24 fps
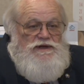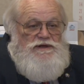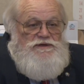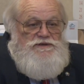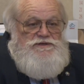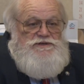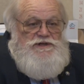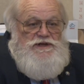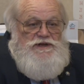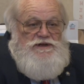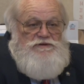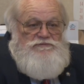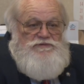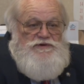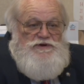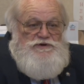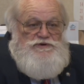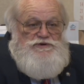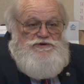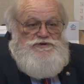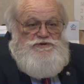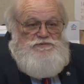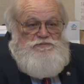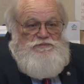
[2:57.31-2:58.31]
City
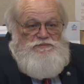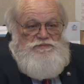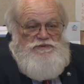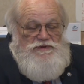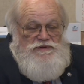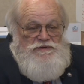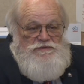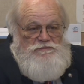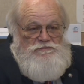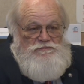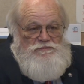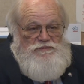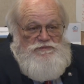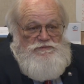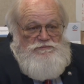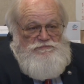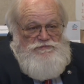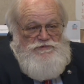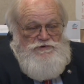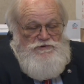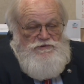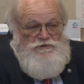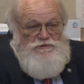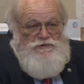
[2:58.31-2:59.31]
Ventures, and
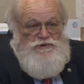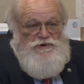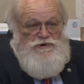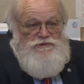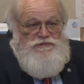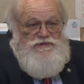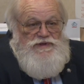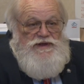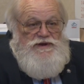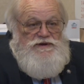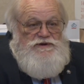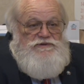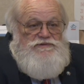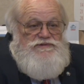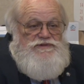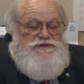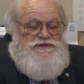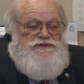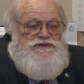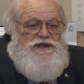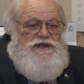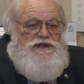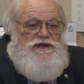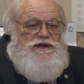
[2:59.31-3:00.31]
to the rear of that and to the
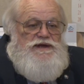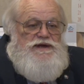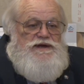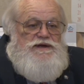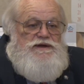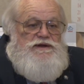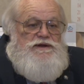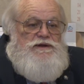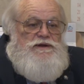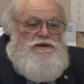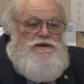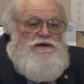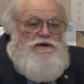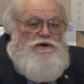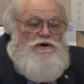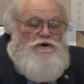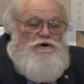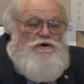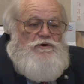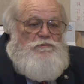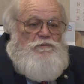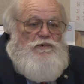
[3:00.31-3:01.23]
side, are